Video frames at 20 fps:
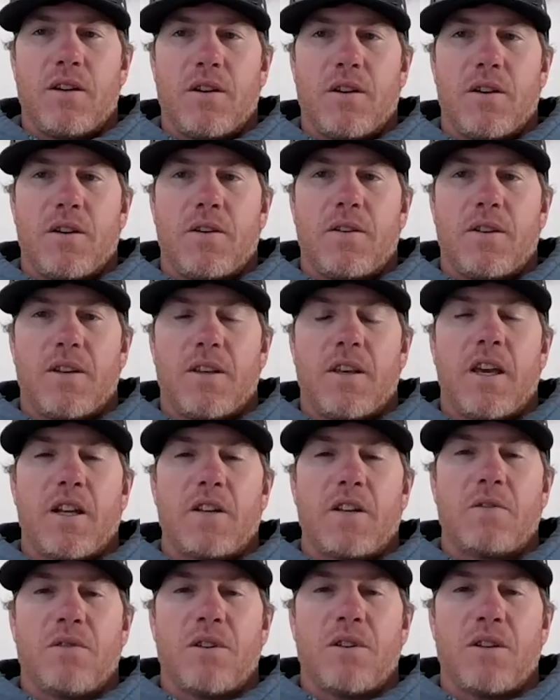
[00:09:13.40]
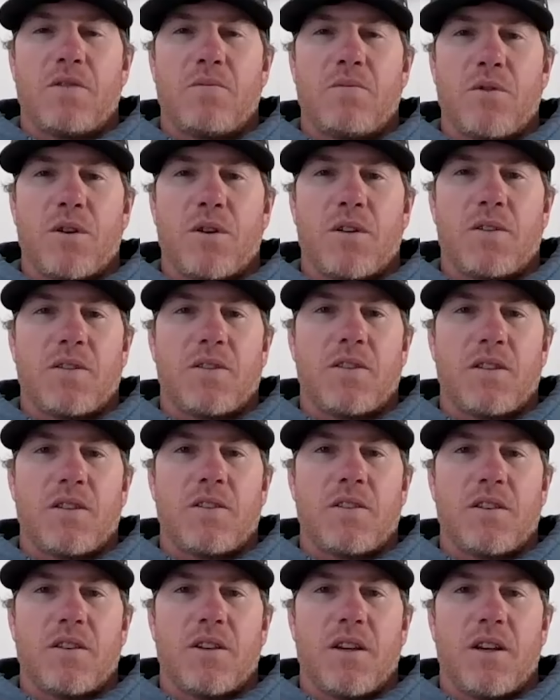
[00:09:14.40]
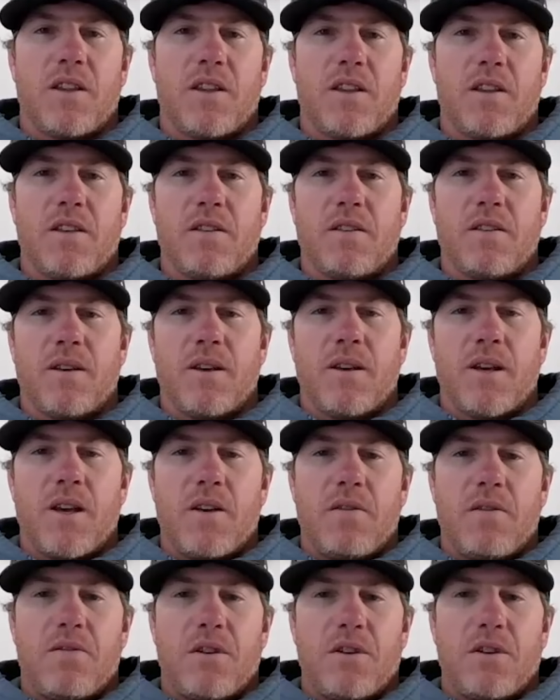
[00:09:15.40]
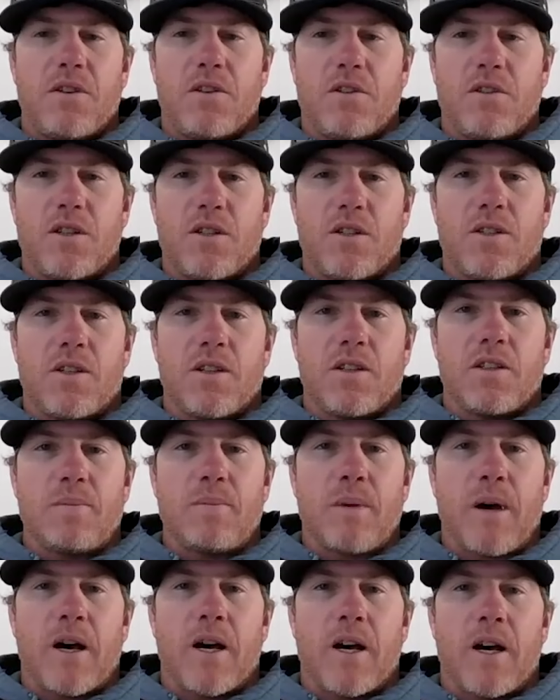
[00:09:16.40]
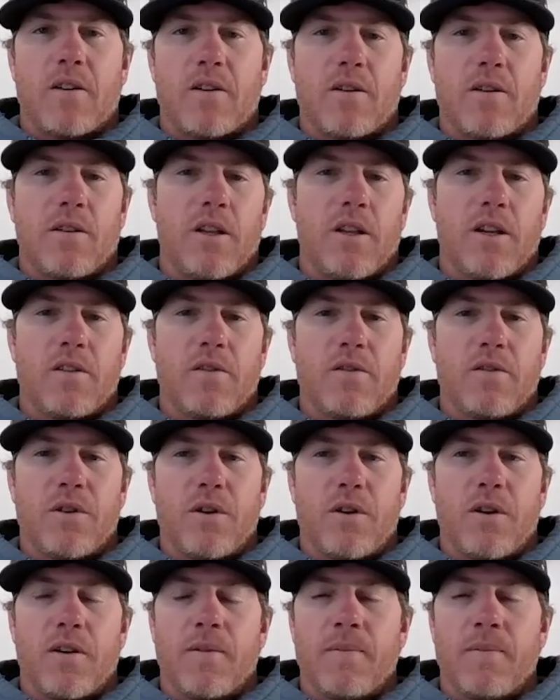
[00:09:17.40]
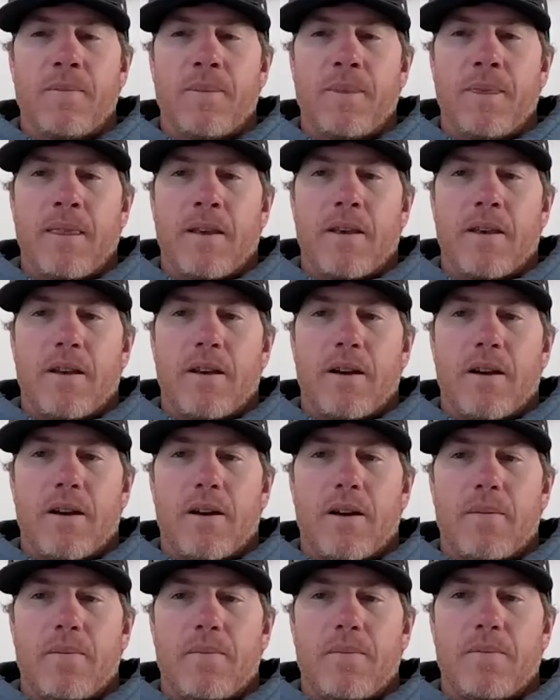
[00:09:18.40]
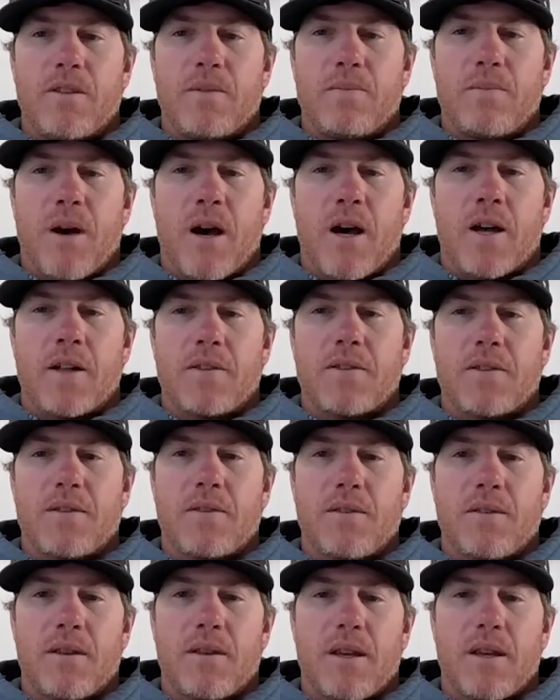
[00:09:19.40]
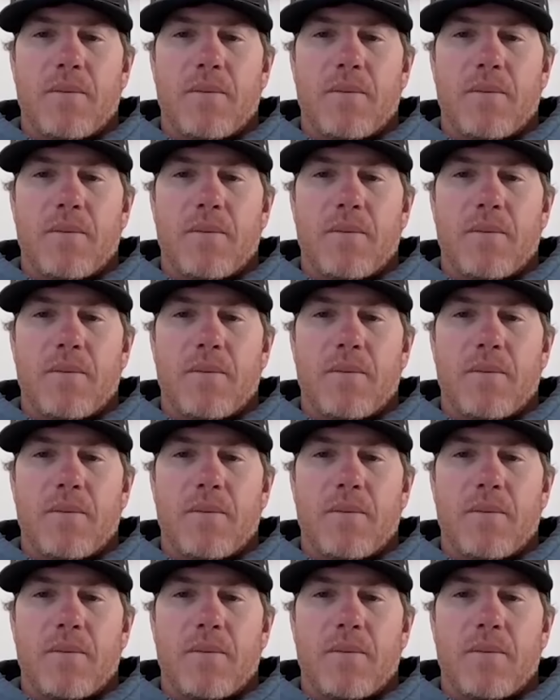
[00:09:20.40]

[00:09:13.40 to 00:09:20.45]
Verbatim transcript: or to catch fish more consistently than fishing just a spot or looking for um, spots.